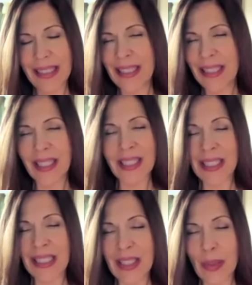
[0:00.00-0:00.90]
it
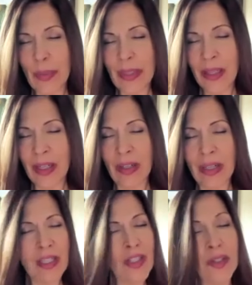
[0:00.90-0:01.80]
doesn't need to be there,
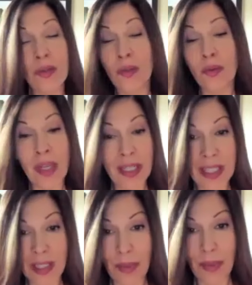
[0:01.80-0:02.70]
and you do not
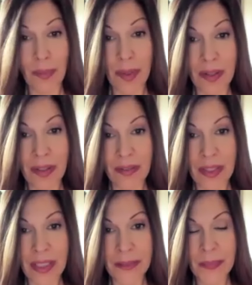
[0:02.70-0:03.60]
need to be a part of
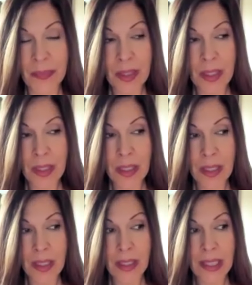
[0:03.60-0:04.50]
it.
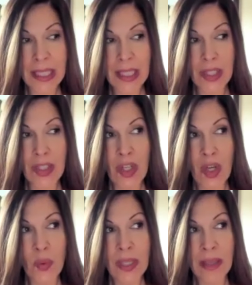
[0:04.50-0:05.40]

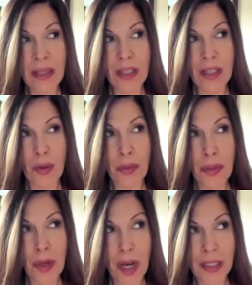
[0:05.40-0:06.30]
Knowing that your
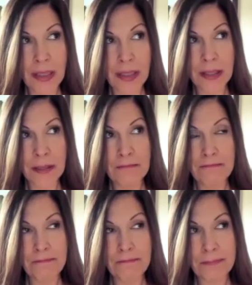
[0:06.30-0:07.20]
thoughts,
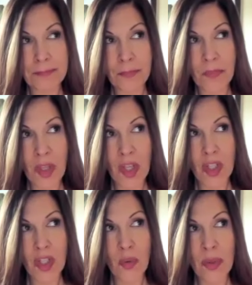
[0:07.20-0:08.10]

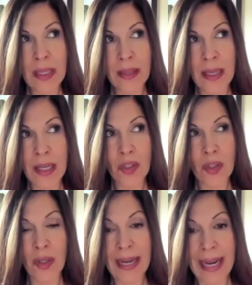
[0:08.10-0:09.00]
knowing that
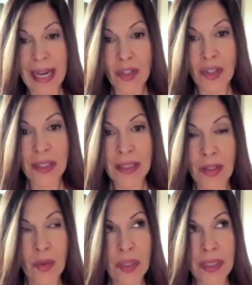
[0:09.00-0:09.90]
your actions and
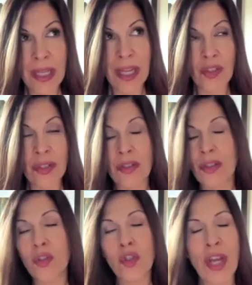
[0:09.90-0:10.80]
your
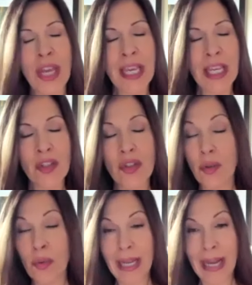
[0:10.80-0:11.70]
intentions change
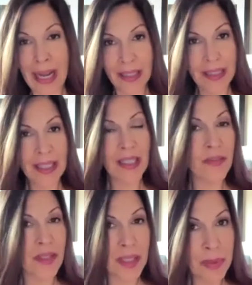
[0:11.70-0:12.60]
the reality of
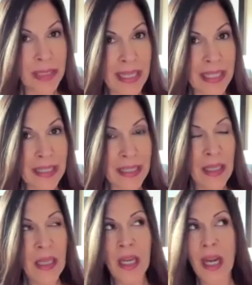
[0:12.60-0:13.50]
this planet
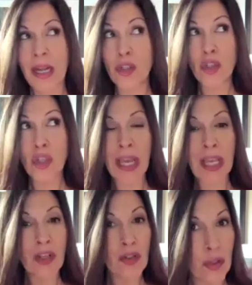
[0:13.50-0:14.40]
and
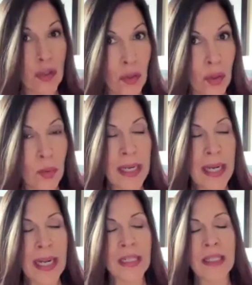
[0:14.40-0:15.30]
change your
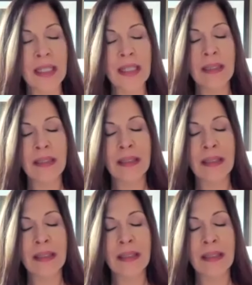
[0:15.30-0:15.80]
reality